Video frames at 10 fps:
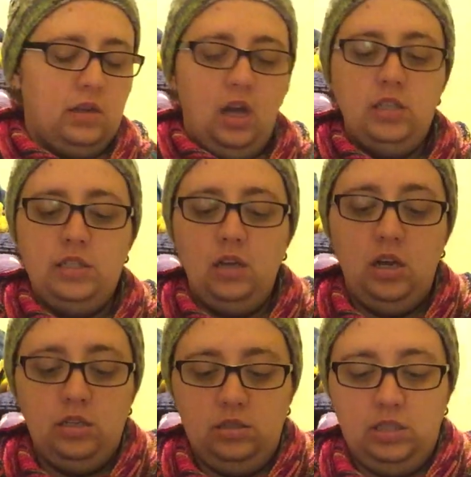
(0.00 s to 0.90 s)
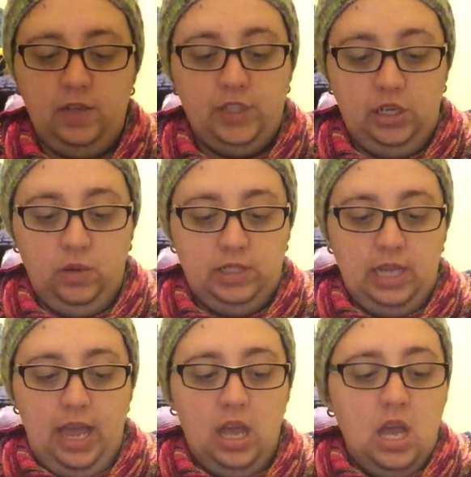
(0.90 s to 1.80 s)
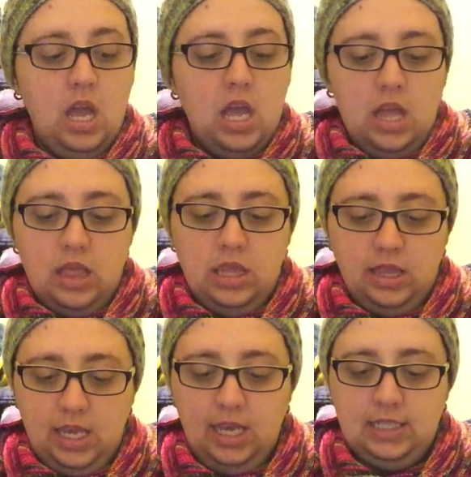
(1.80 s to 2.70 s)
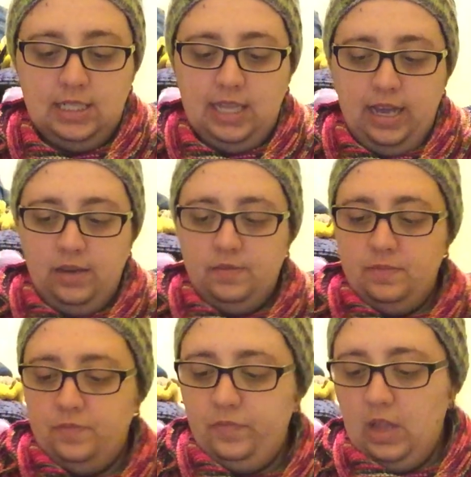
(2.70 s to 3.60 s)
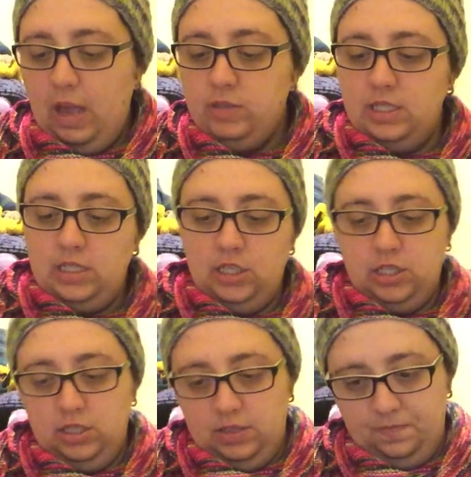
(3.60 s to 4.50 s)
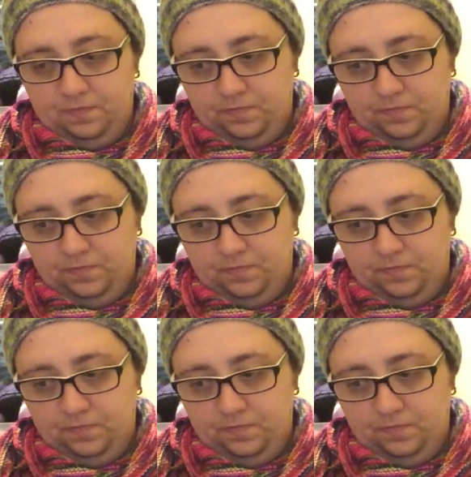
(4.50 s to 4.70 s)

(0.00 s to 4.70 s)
on Silver Shed USA. The thing is that I was at Stitches